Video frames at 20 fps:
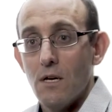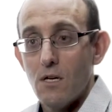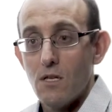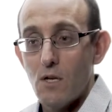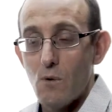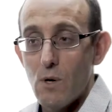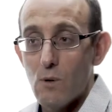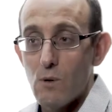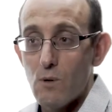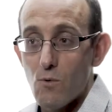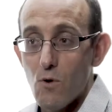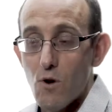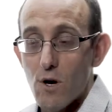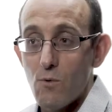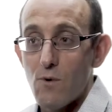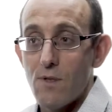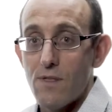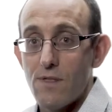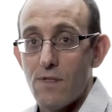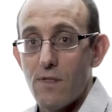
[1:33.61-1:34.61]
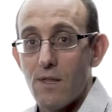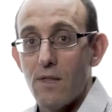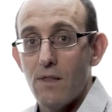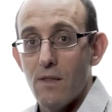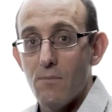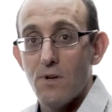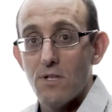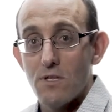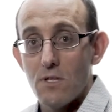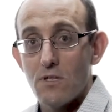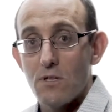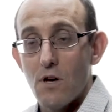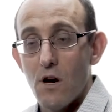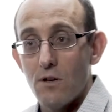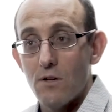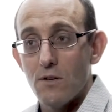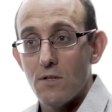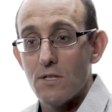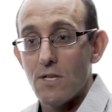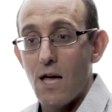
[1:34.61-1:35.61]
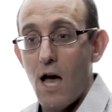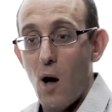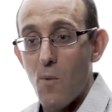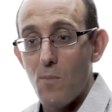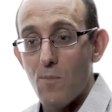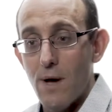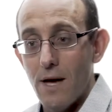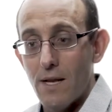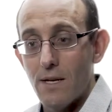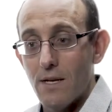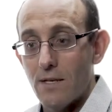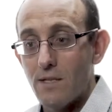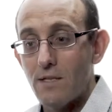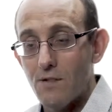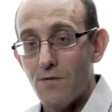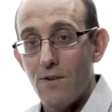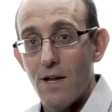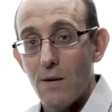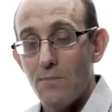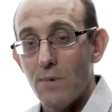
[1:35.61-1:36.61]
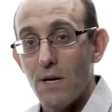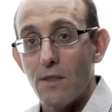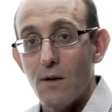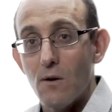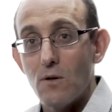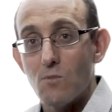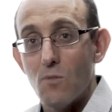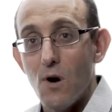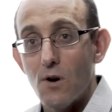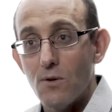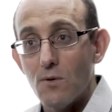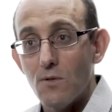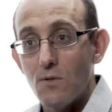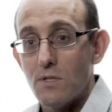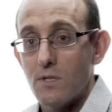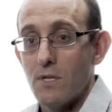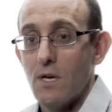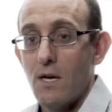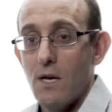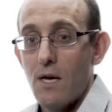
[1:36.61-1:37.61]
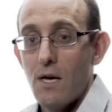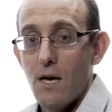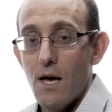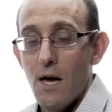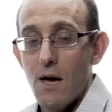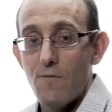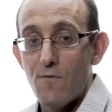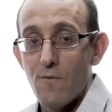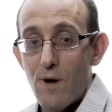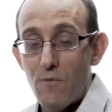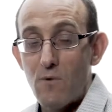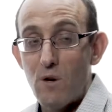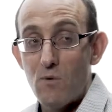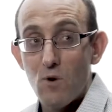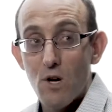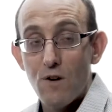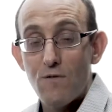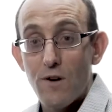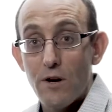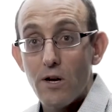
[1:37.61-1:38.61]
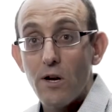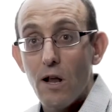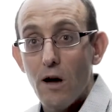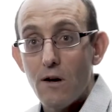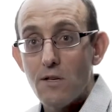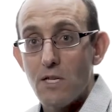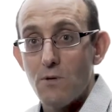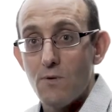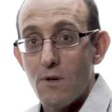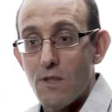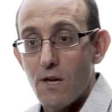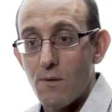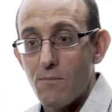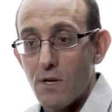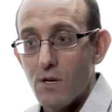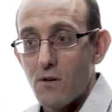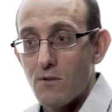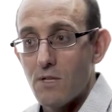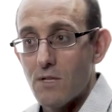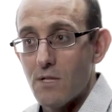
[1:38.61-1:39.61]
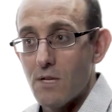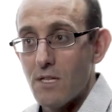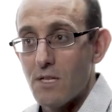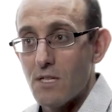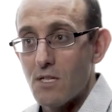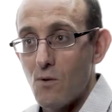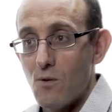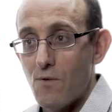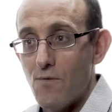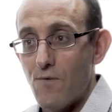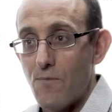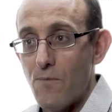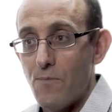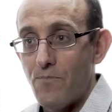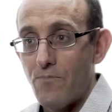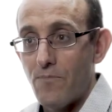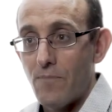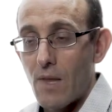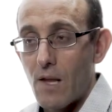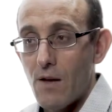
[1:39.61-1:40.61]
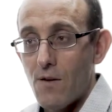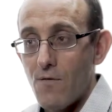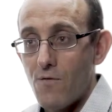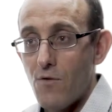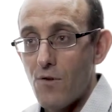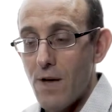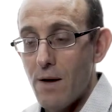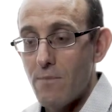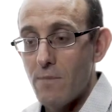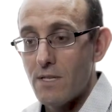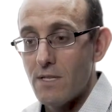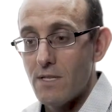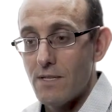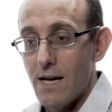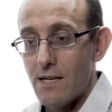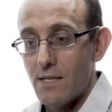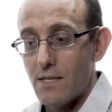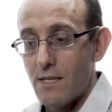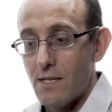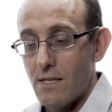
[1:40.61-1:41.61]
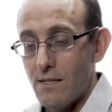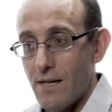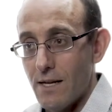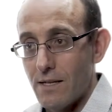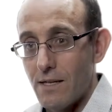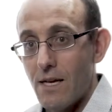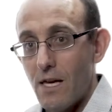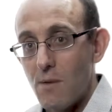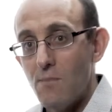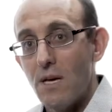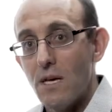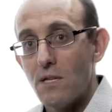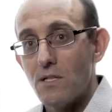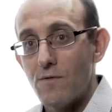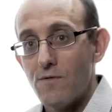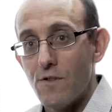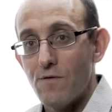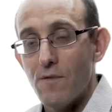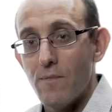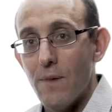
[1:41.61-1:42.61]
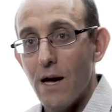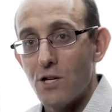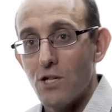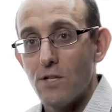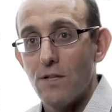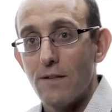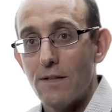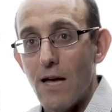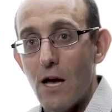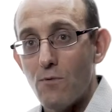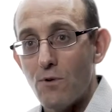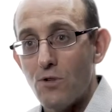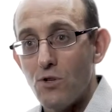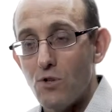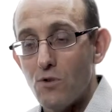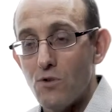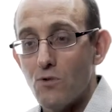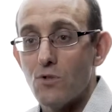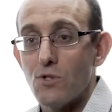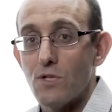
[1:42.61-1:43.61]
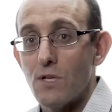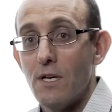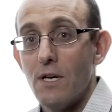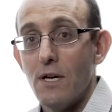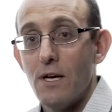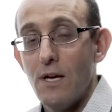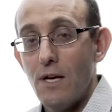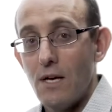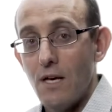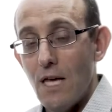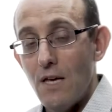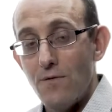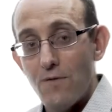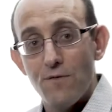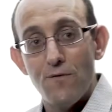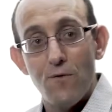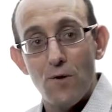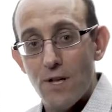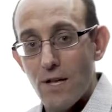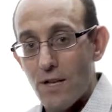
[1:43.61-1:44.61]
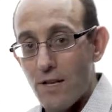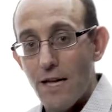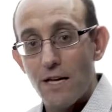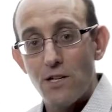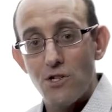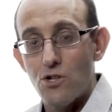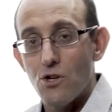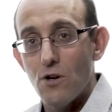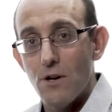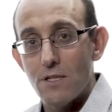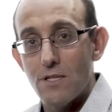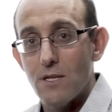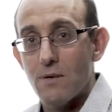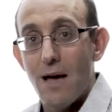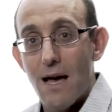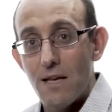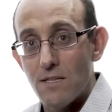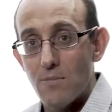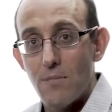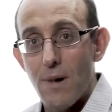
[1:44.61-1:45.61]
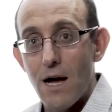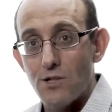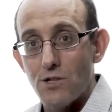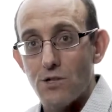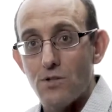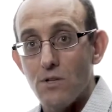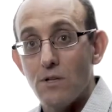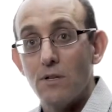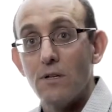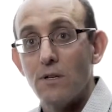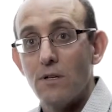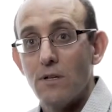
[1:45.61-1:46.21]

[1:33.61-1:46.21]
So we would work with the business owners, help in developing those models, and we'd work very closely with them, because it's sort of, for them, it's that key piece of information that they would use even for their next year as a budget,